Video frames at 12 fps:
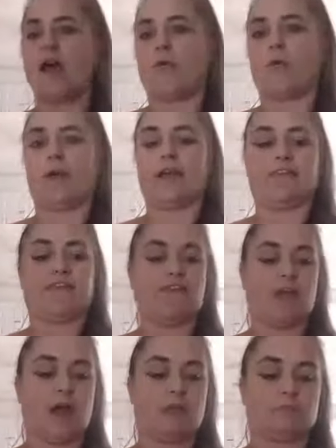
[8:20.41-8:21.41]
with
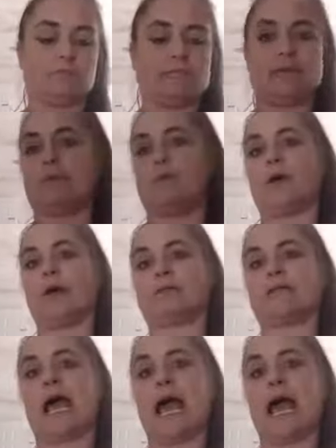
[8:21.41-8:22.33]
um, Slimming World